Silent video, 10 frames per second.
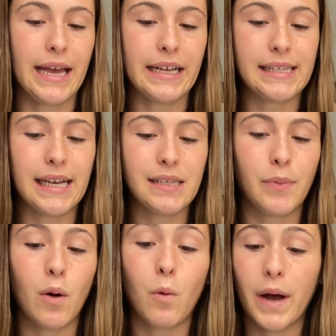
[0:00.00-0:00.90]
It says,
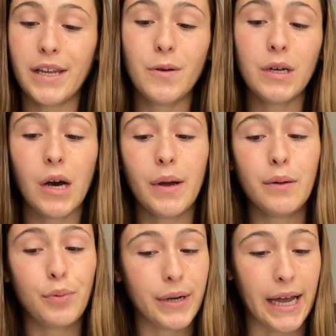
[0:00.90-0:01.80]
But when you go
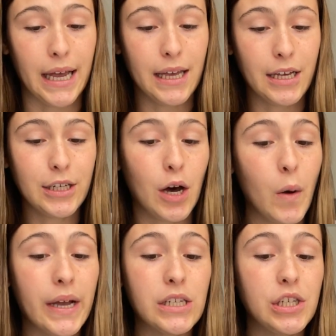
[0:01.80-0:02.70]
and pray,
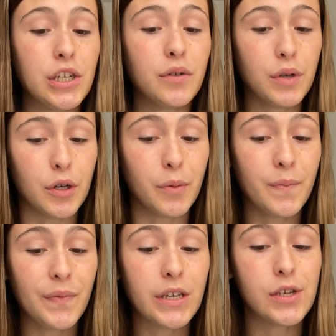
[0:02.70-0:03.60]
go into your
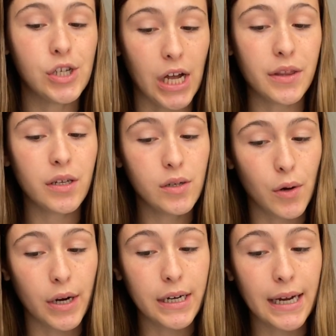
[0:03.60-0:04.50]
room shut the
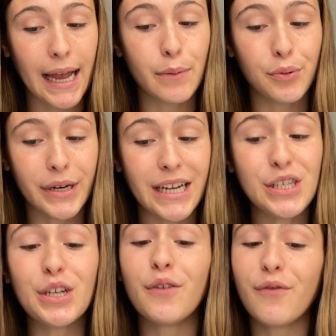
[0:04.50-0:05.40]
door and pray
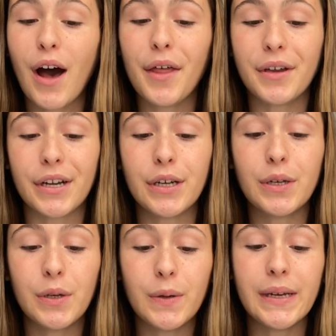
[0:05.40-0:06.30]
to your Father
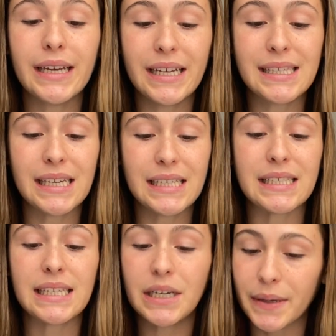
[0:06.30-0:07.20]
who is in
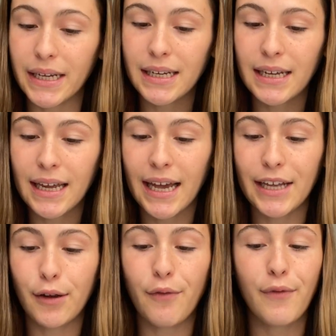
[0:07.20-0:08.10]
secret,
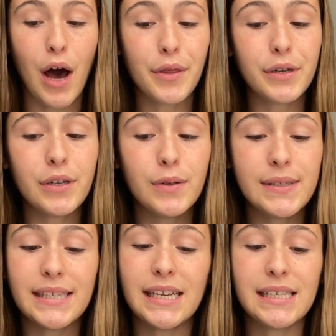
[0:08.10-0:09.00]
and your Father who
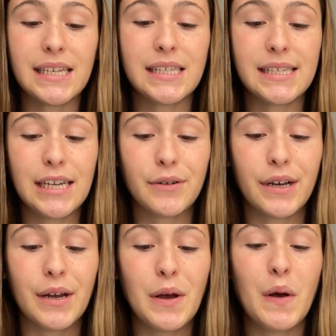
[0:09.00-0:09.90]
sees in
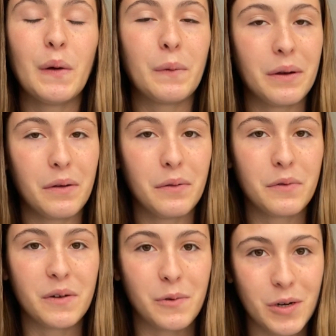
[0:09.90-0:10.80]
secret will
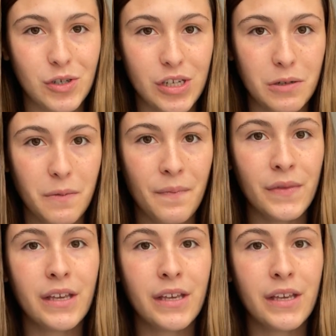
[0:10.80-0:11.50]
reward you.